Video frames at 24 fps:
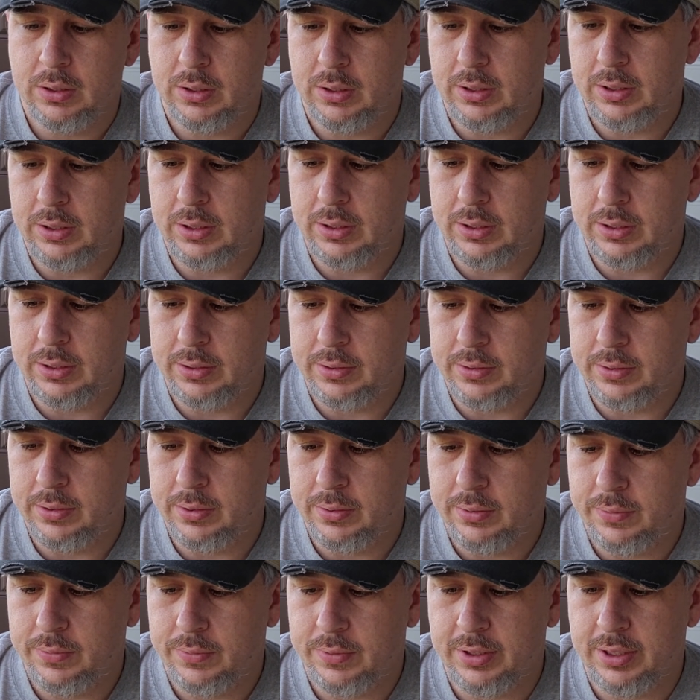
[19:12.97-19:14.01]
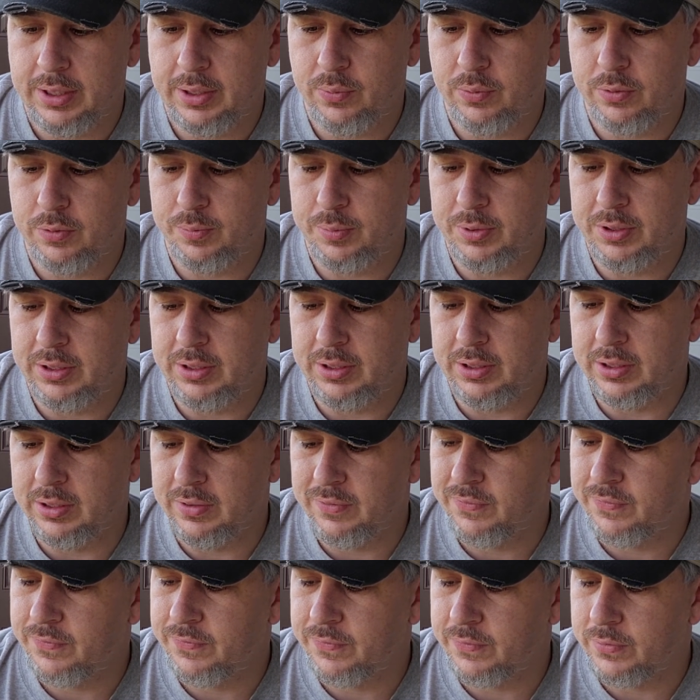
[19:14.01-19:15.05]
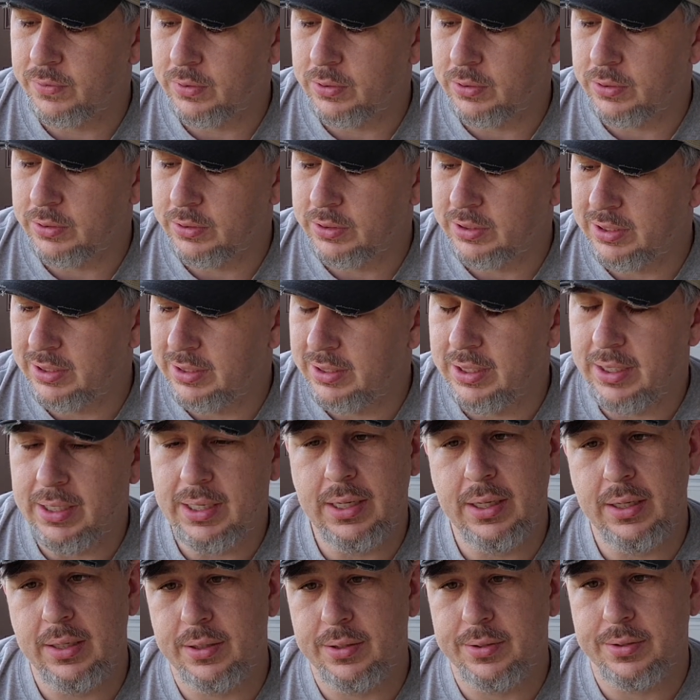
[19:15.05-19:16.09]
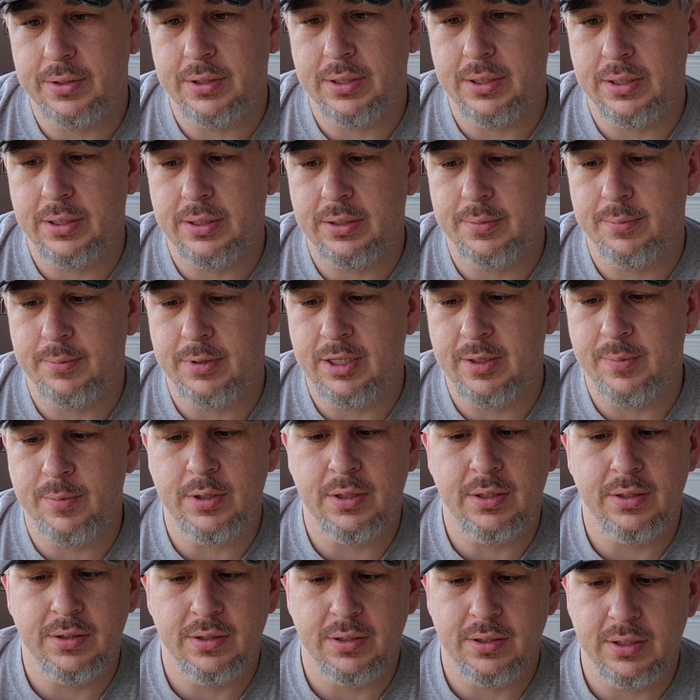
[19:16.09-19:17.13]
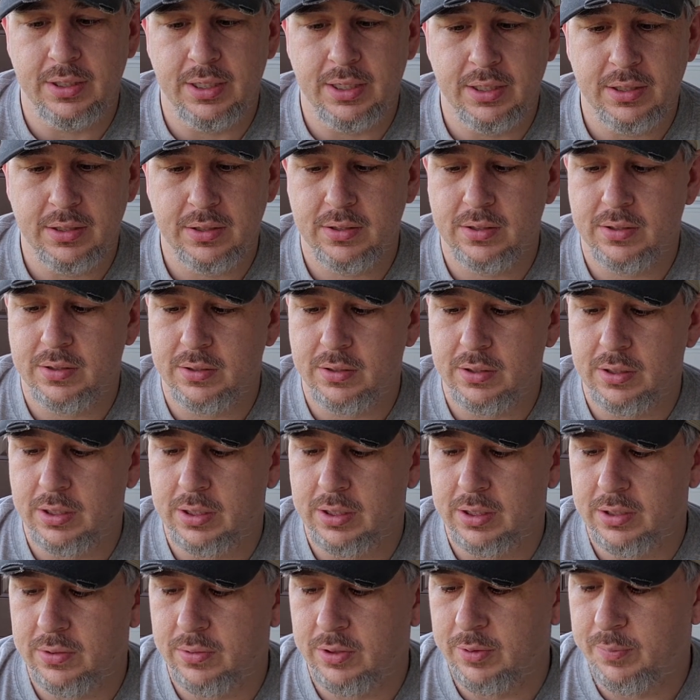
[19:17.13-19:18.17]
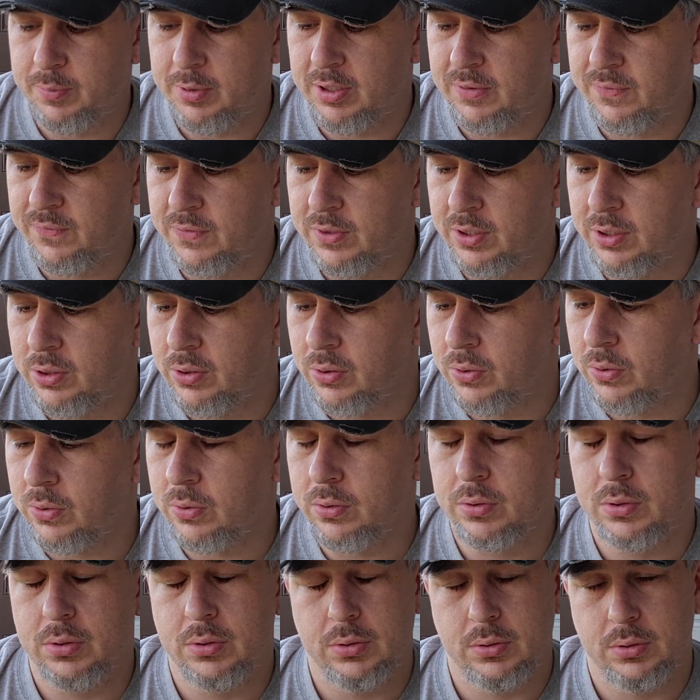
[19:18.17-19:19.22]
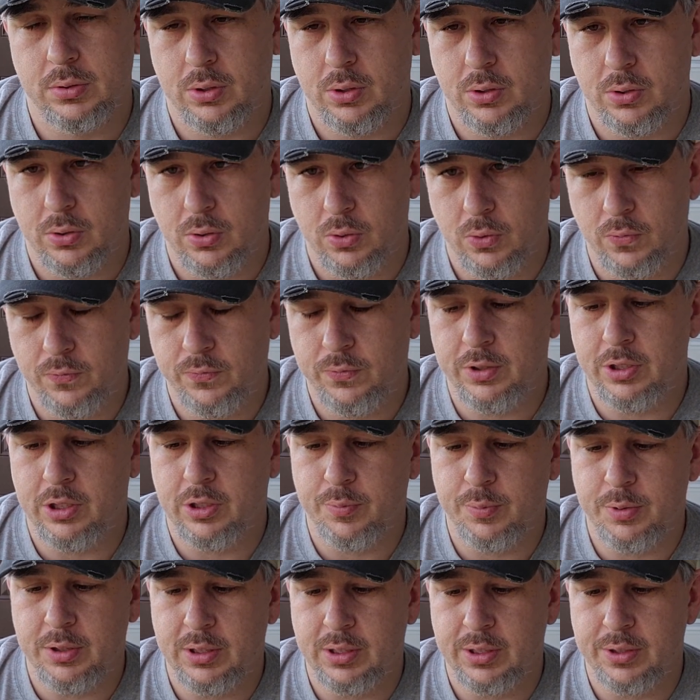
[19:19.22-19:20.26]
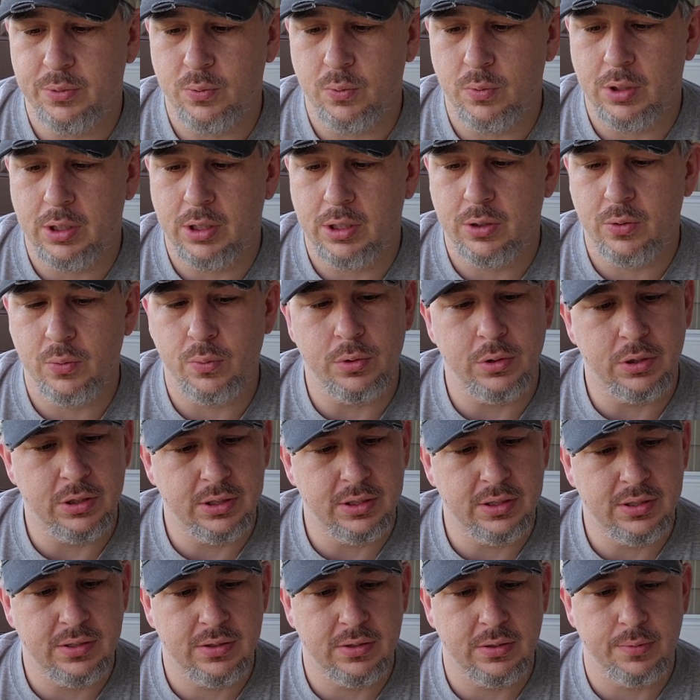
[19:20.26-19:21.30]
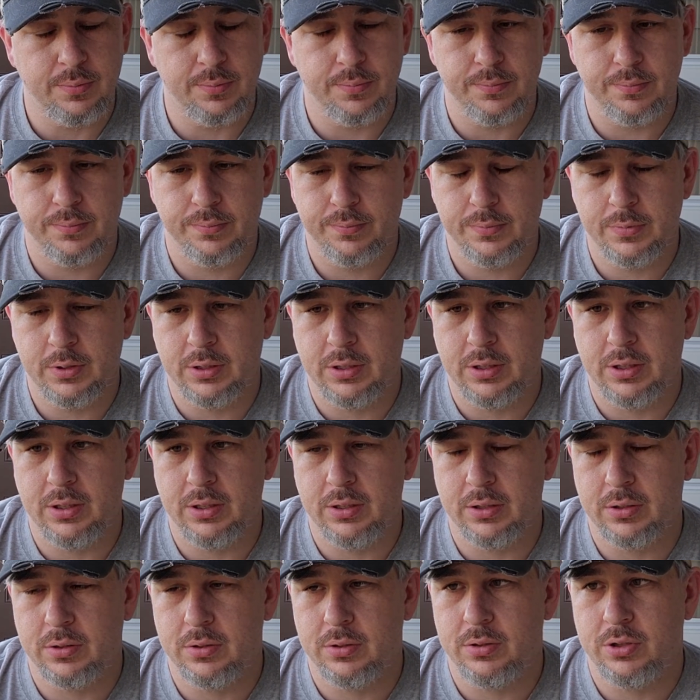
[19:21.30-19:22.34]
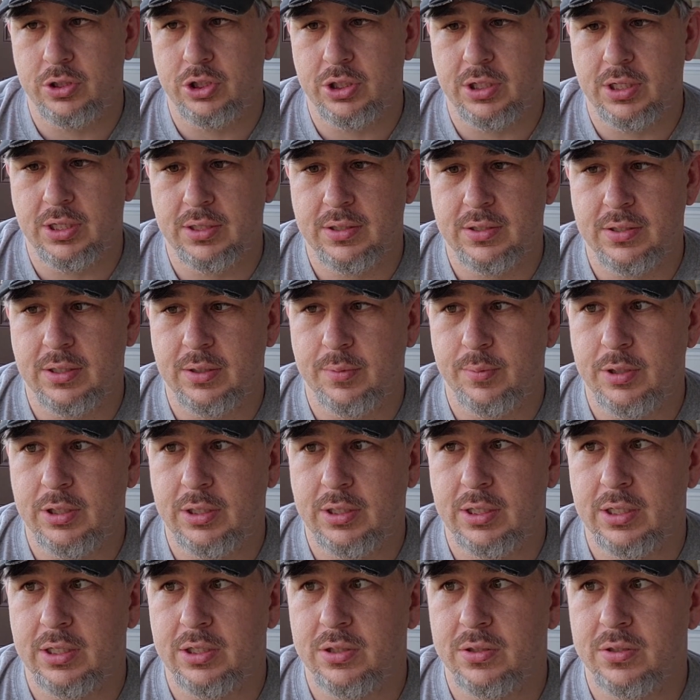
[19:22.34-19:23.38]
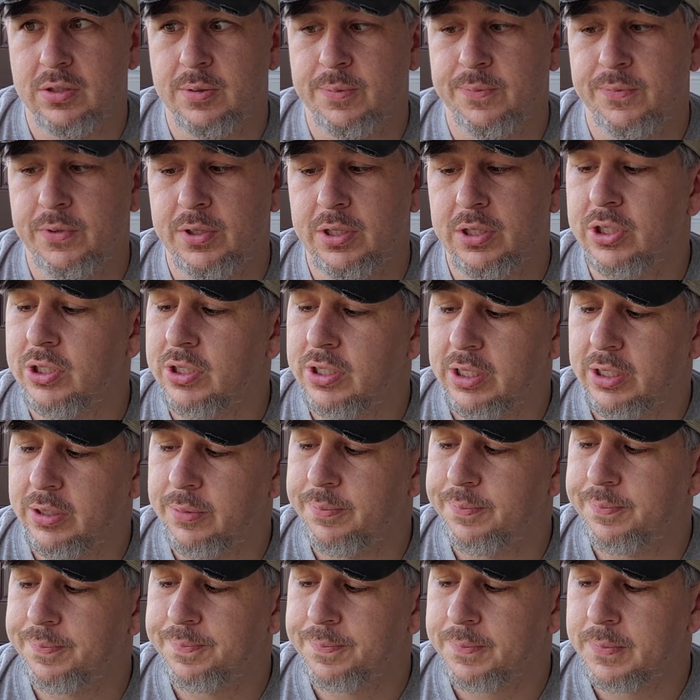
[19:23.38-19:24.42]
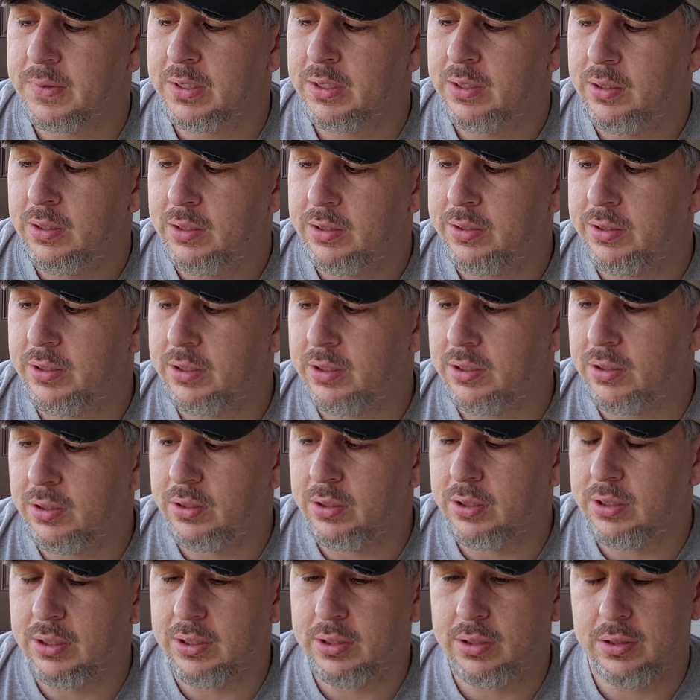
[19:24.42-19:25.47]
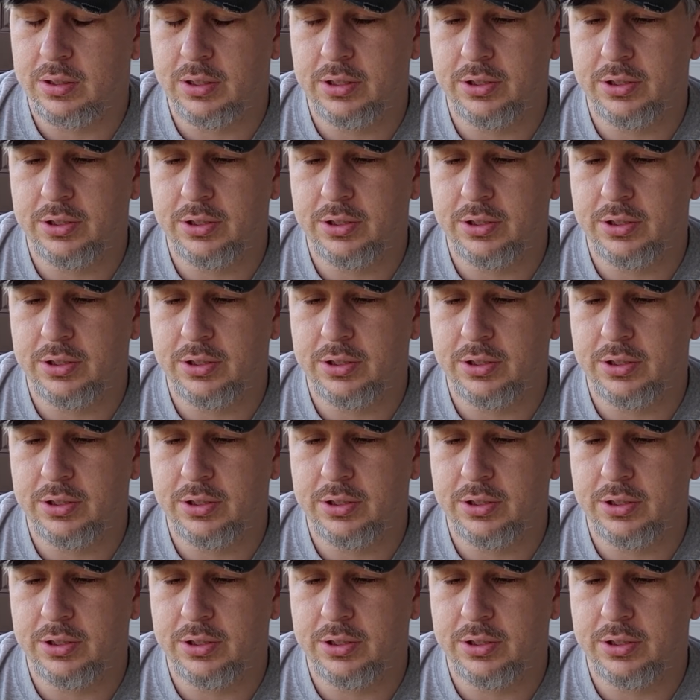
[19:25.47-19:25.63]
And that will be it for today, and then maybe in the next crankbait video, hopefully I'll be on the water. We'll get some good shots at me catching some fish on them, and then I'll